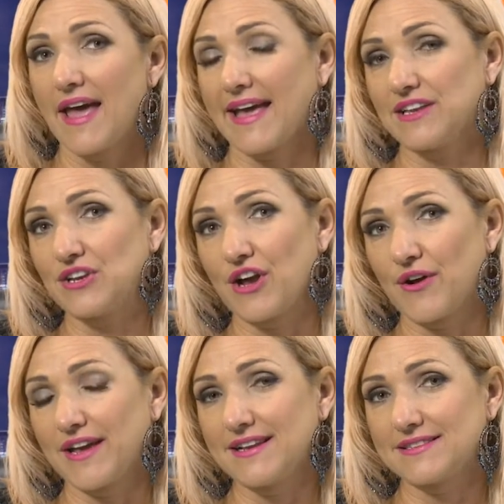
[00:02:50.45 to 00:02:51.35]
And, you know,
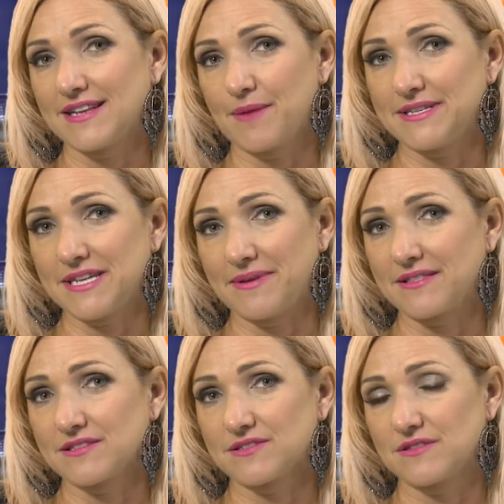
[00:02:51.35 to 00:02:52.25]
it is an epidemic,
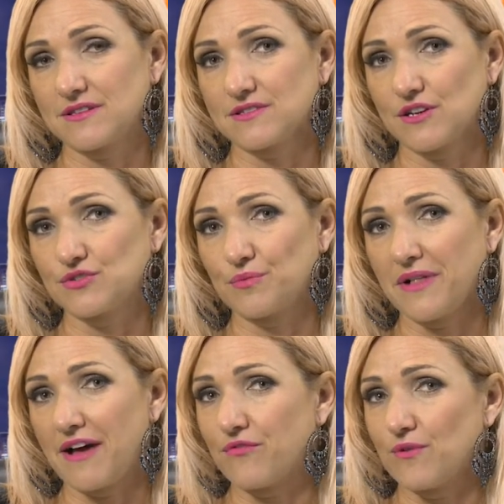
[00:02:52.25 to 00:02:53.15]
the social
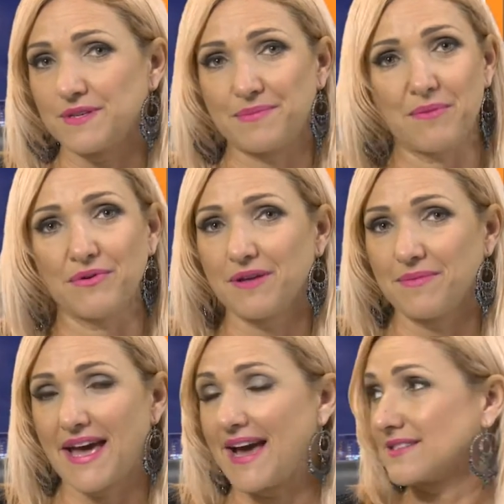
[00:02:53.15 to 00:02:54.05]
platforms that people can
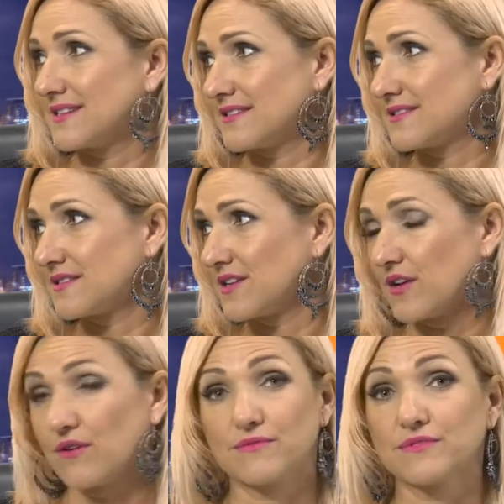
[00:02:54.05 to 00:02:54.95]
be accessed
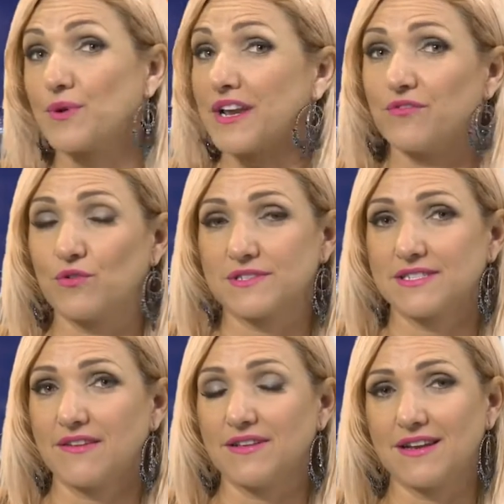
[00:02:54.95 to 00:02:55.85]

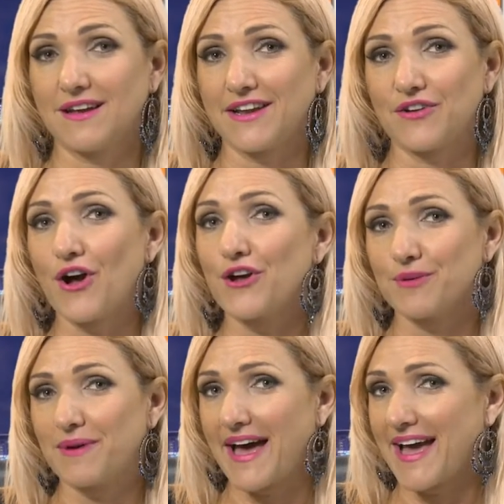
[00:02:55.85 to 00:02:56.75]
24/7. And I know
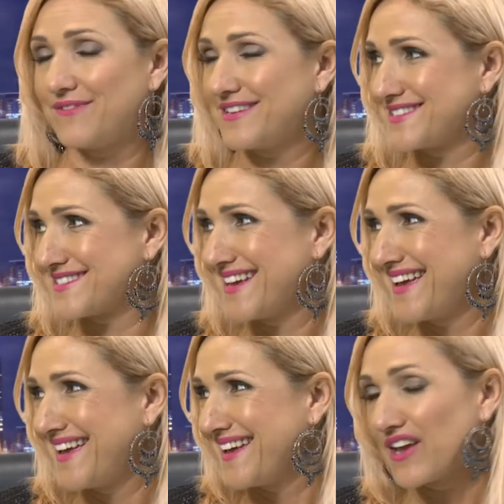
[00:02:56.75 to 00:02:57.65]
the behaviours,
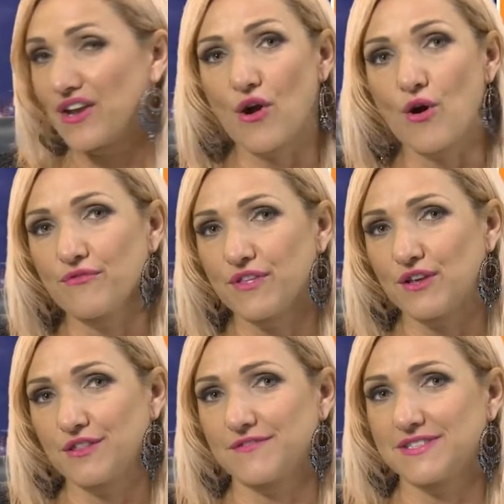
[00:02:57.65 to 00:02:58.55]
you know, of the
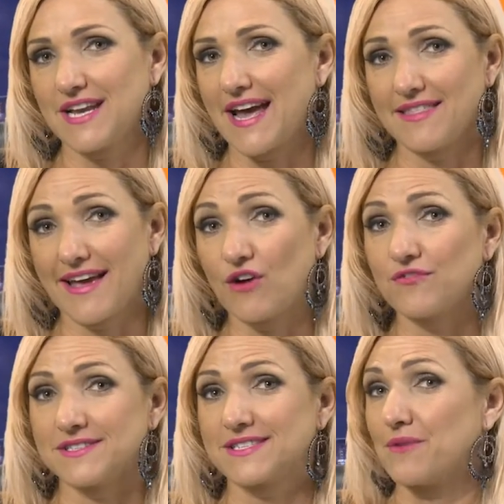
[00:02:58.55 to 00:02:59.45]
youth of today. They
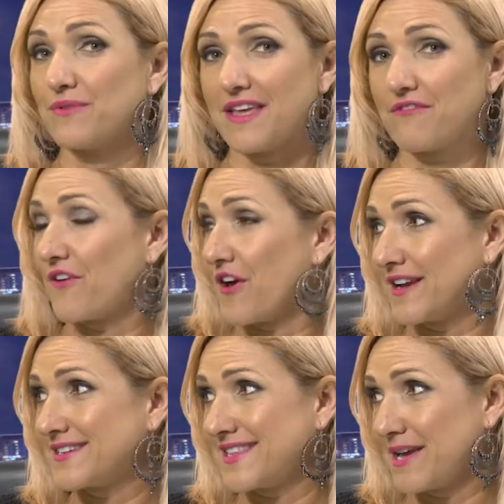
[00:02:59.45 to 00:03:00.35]
often sleep with their phone
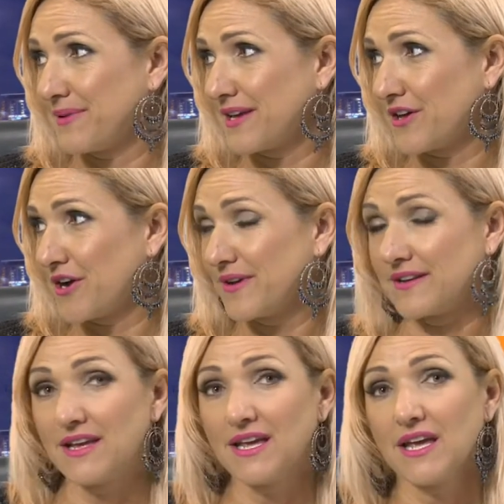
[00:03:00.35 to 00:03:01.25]
under their pillow.
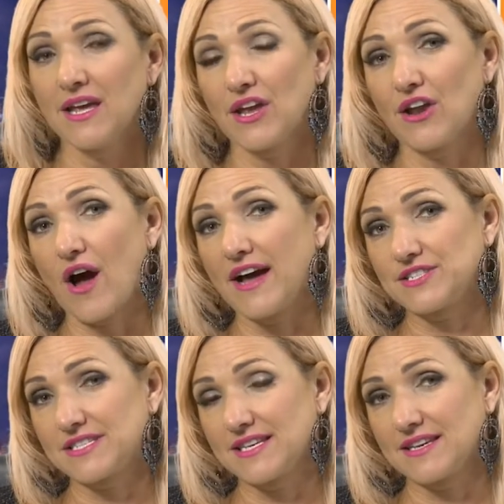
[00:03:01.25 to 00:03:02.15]
And, you know, I
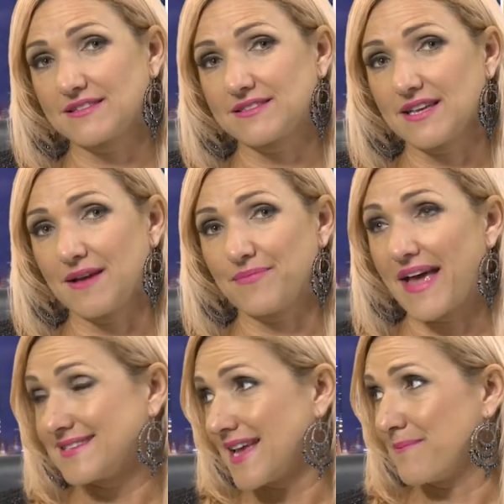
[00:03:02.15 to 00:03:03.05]
just think it's,
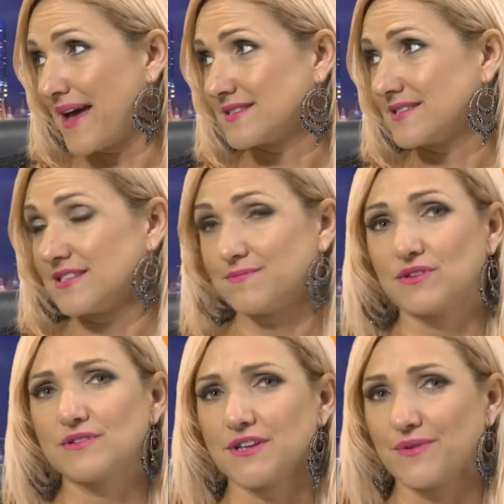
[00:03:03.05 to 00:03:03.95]
as ambassadors, but
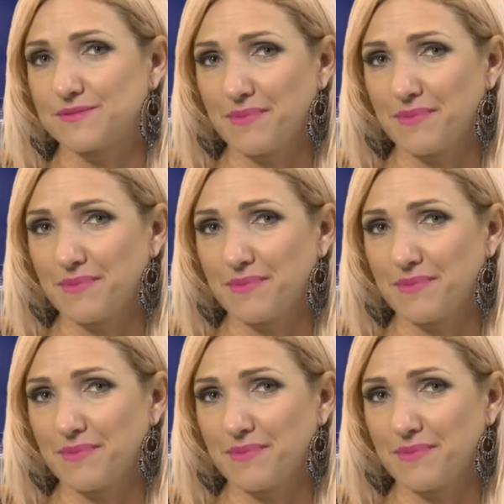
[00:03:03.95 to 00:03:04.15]
also as